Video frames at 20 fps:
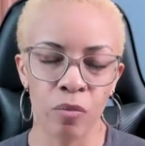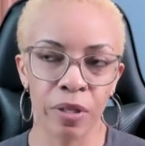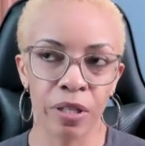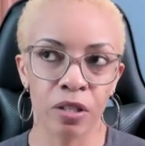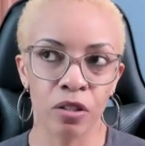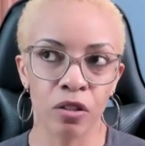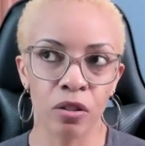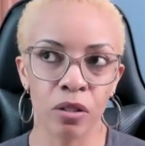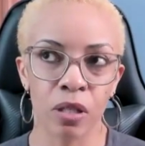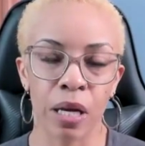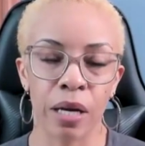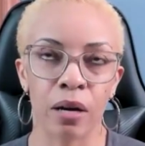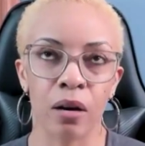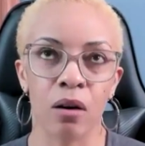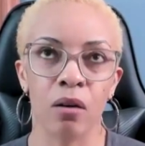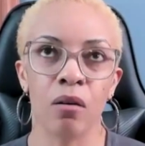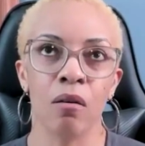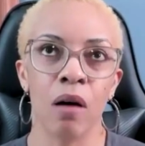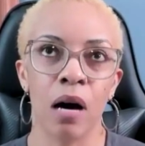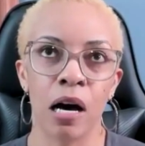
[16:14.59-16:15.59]
because you're like,
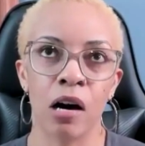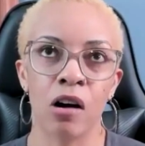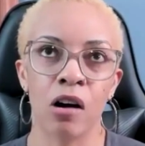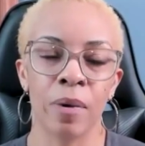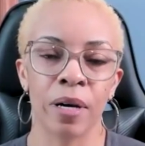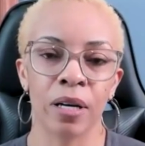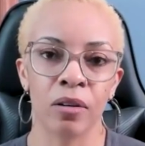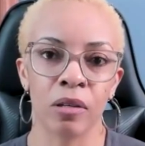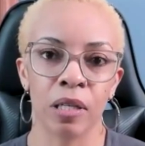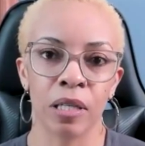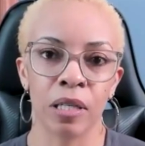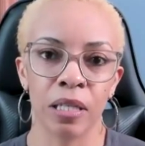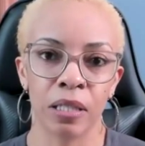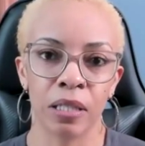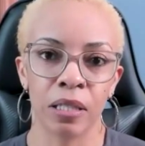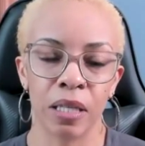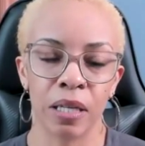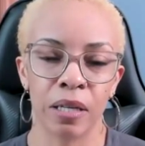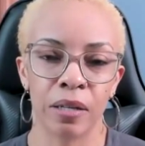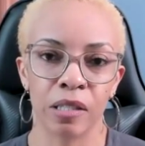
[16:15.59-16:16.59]
oh, how am I going to
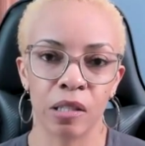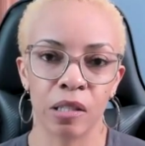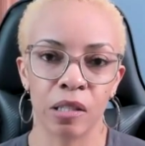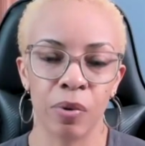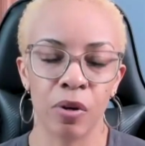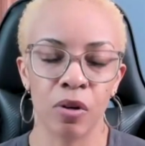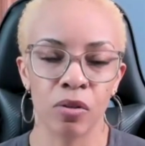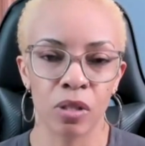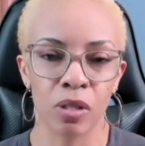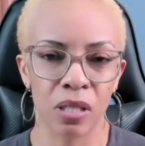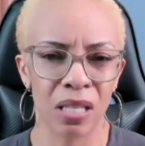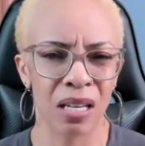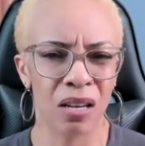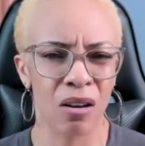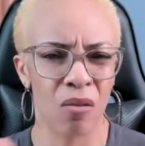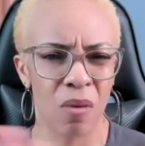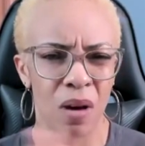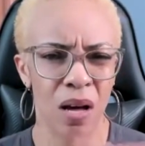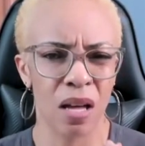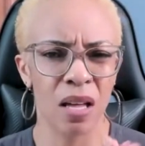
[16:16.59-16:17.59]
get there? As opposed to saying,
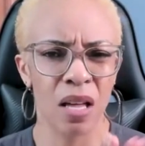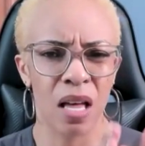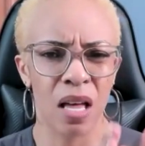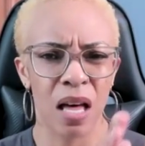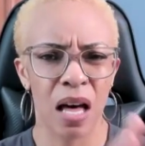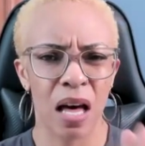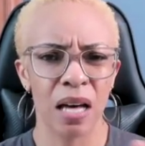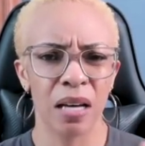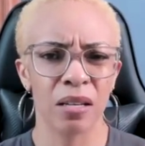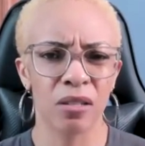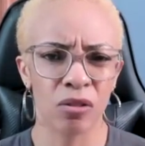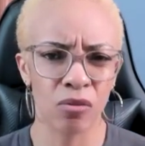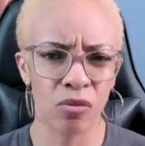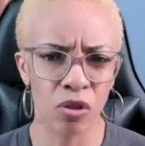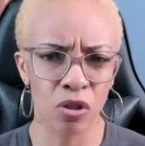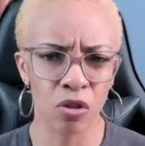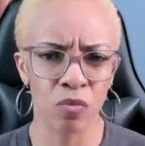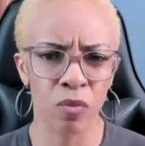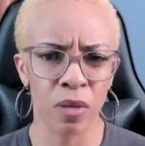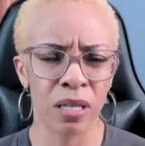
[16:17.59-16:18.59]
oh, I, I can do
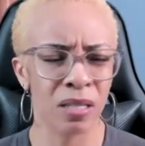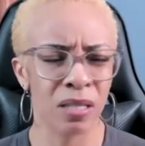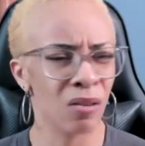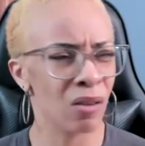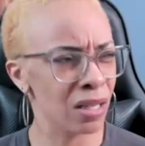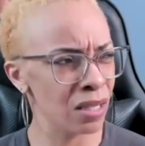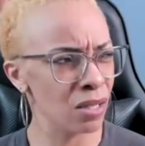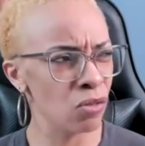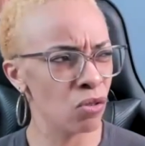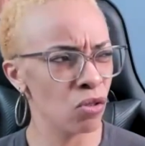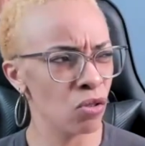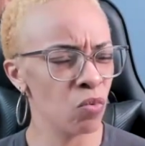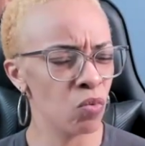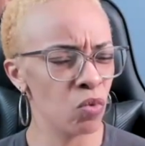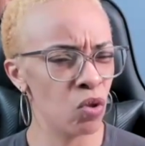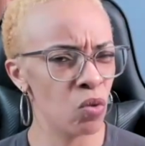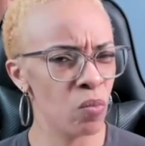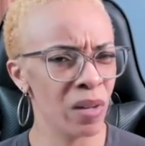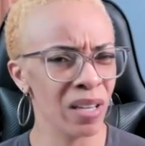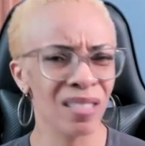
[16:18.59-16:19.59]
two minutes. Oh, I did two,
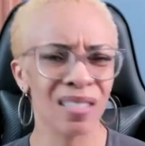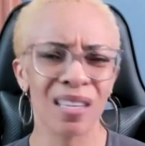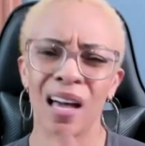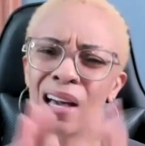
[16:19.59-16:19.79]
two minutes.